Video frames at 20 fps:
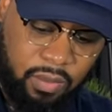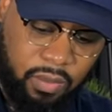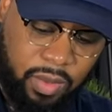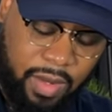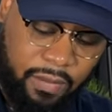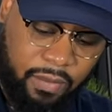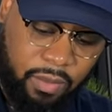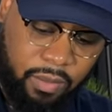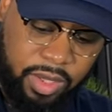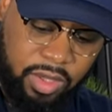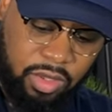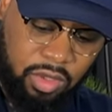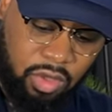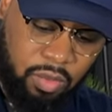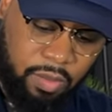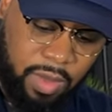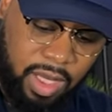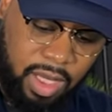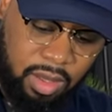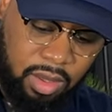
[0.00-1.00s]
Whenever we
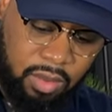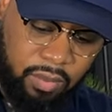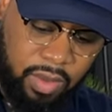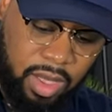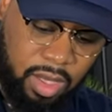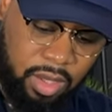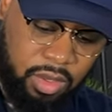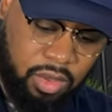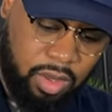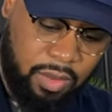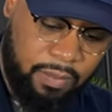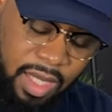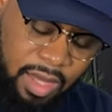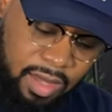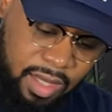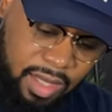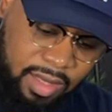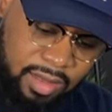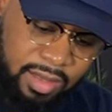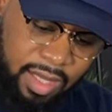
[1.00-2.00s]
zoom in 300,
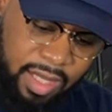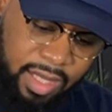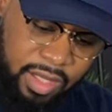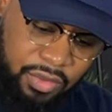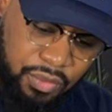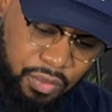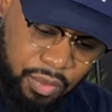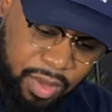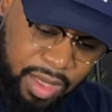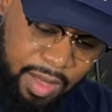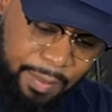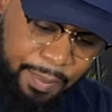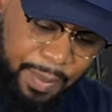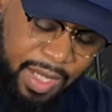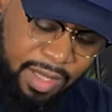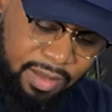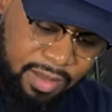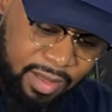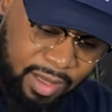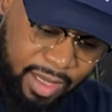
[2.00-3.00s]
this thing is really really
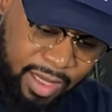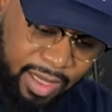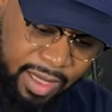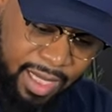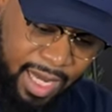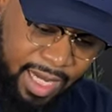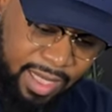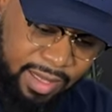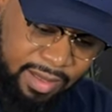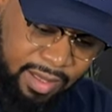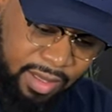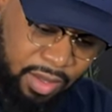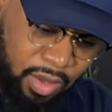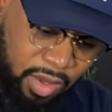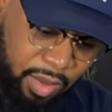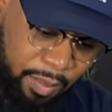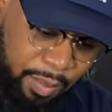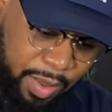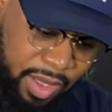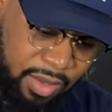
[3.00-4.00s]
pixelated. I can see
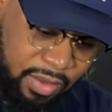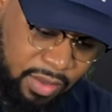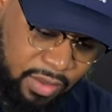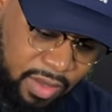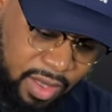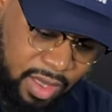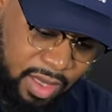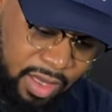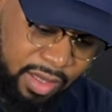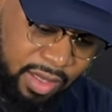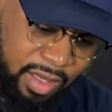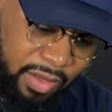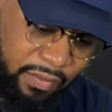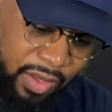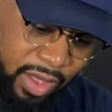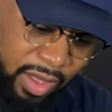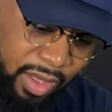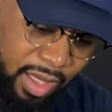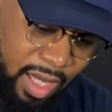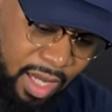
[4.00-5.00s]
all the pixels in it and stuff
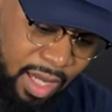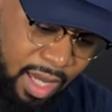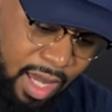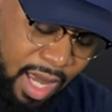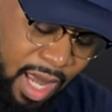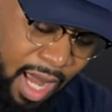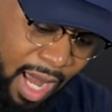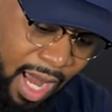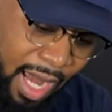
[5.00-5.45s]
like that.